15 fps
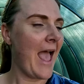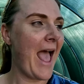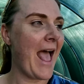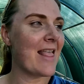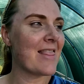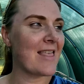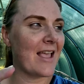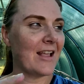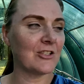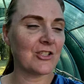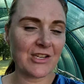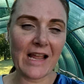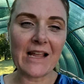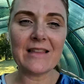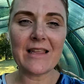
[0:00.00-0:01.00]
and then
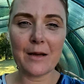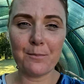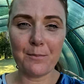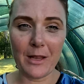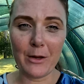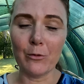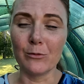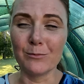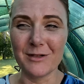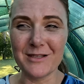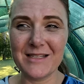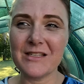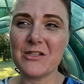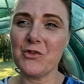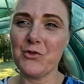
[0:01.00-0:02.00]
shade that bed
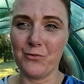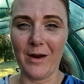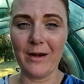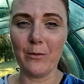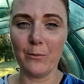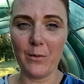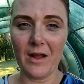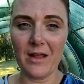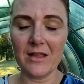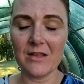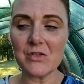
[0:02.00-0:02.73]
almost straight away.